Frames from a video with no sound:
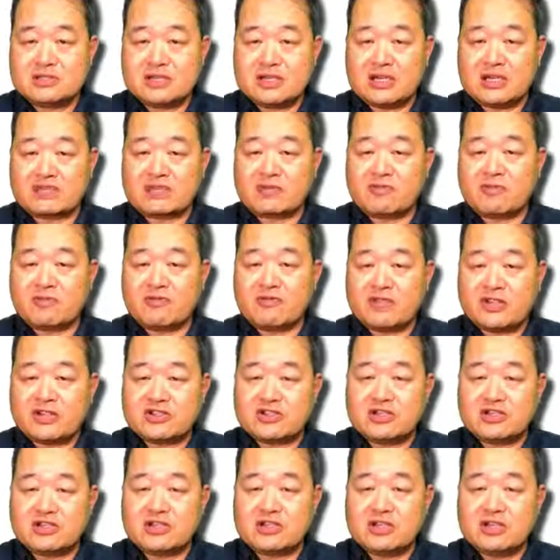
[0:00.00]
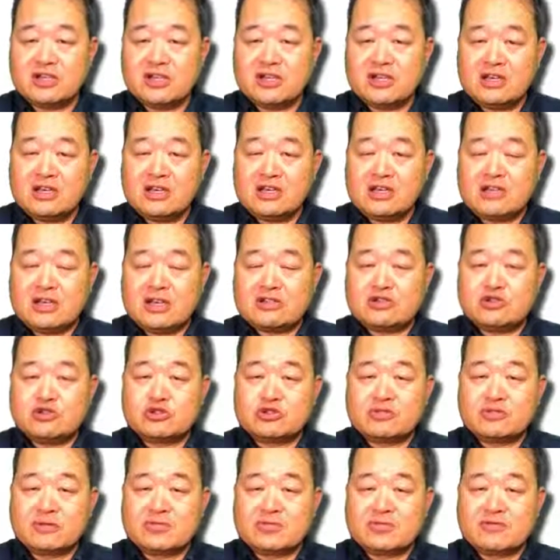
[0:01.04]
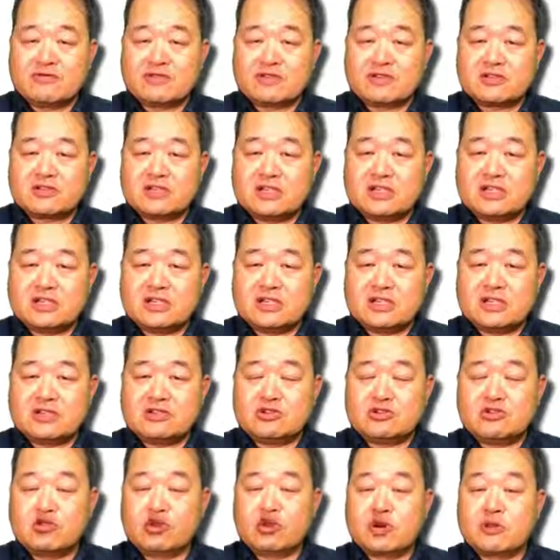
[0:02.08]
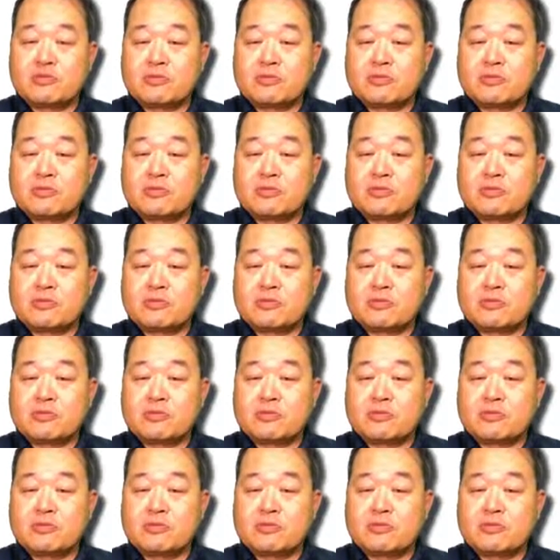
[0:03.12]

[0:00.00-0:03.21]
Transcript: as a profession and you specifically in your